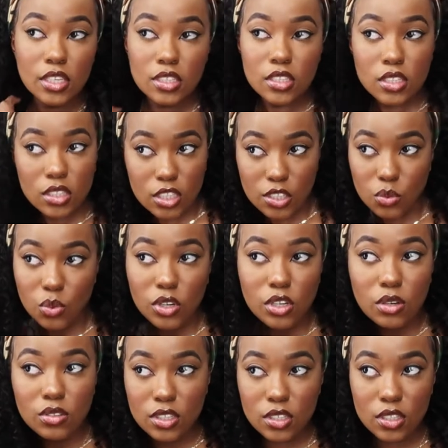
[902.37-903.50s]
this is one of
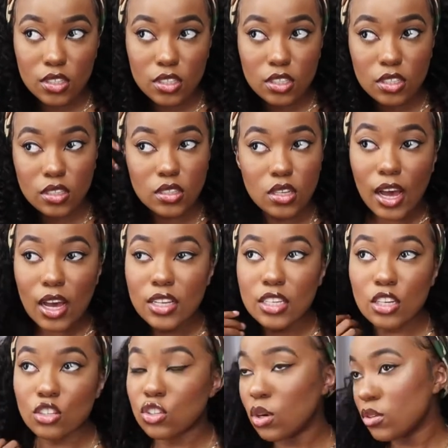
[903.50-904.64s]
those instances. I
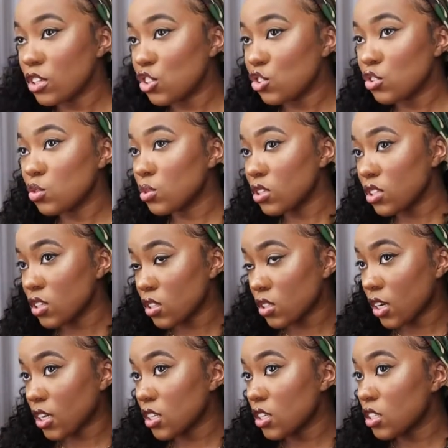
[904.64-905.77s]
There's no issues with this.
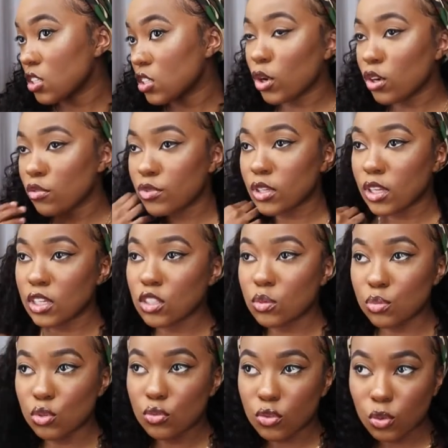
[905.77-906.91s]
Like, it's perfect. Like, it's a
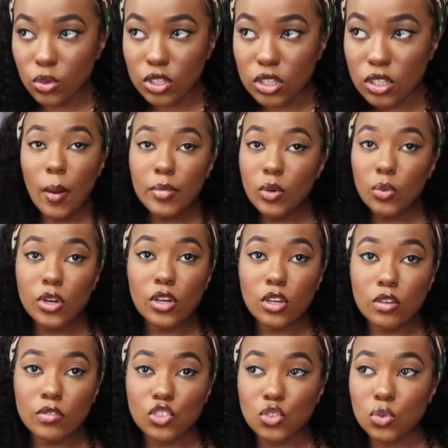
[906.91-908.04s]
beautiful wig. I'm gonna be wearing
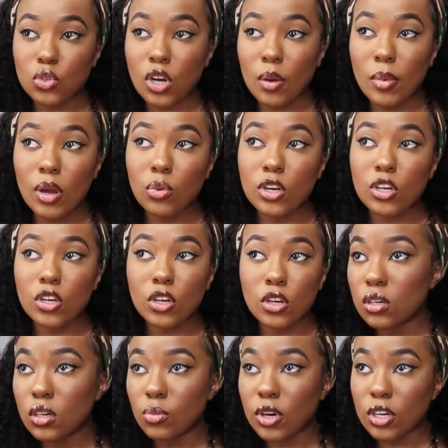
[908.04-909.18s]
her for sure. I might wear her
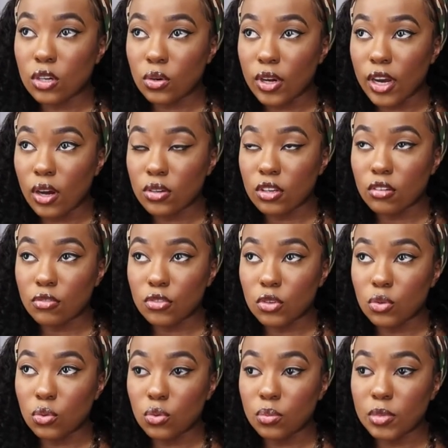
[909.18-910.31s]
um, when I go out in a
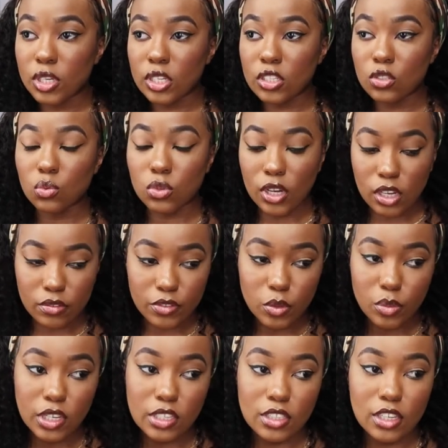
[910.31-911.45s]
few minutes. Well, not a few
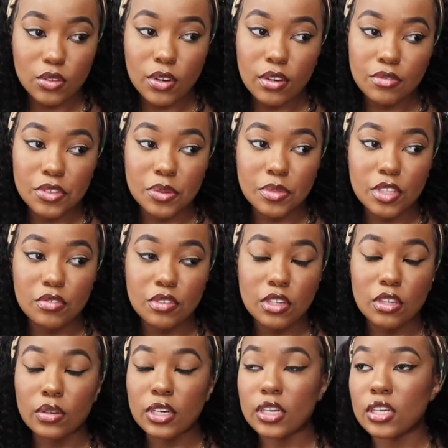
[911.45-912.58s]
minutes after I film this
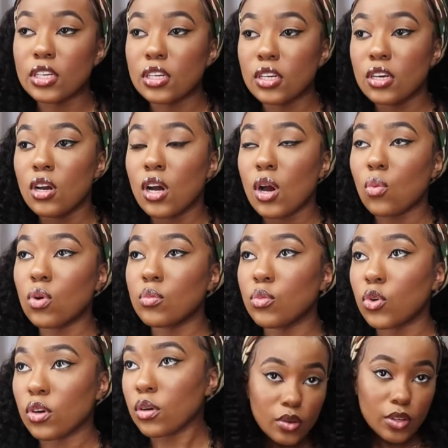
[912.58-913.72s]
video and one
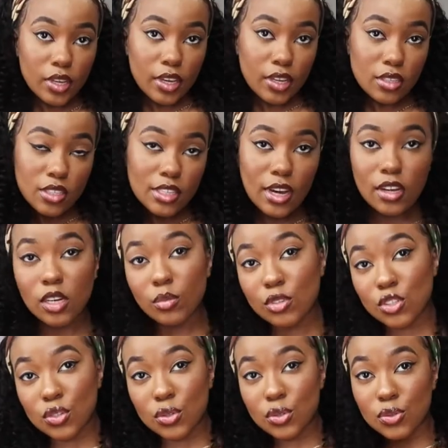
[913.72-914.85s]
more okay style number
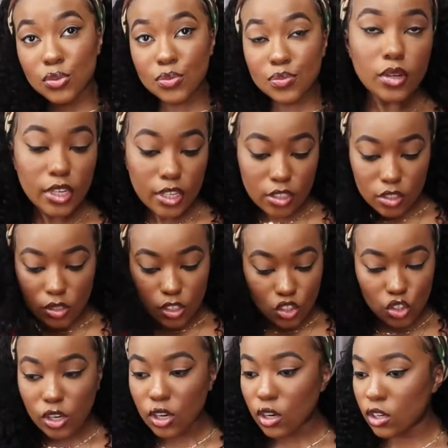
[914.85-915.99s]
two okay so let's
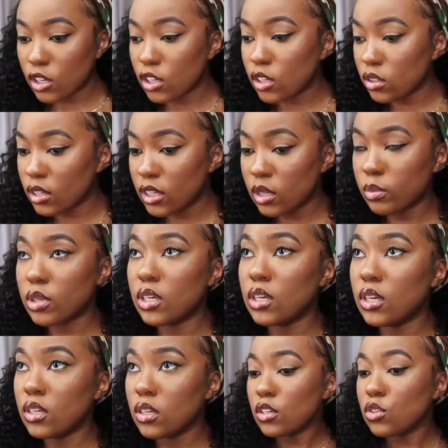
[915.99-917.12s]
try on another
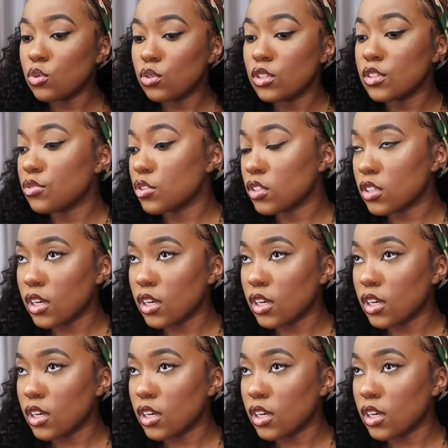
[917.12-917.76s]
headband and do a different